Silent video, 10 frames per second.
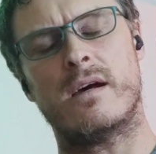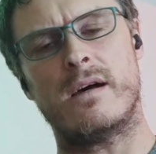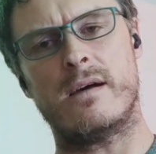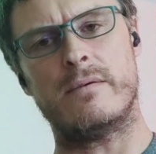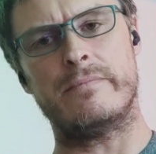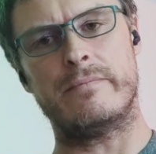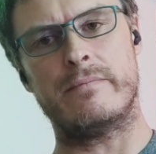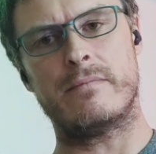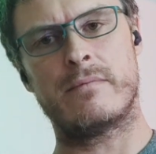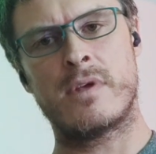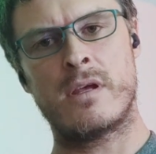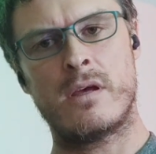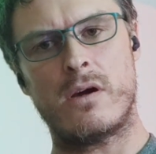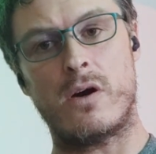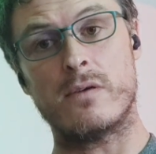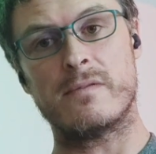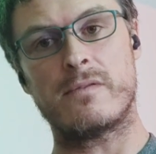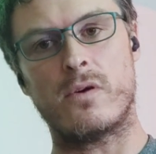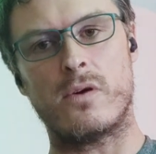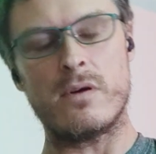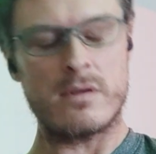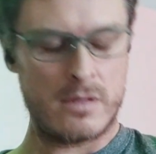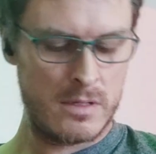on for.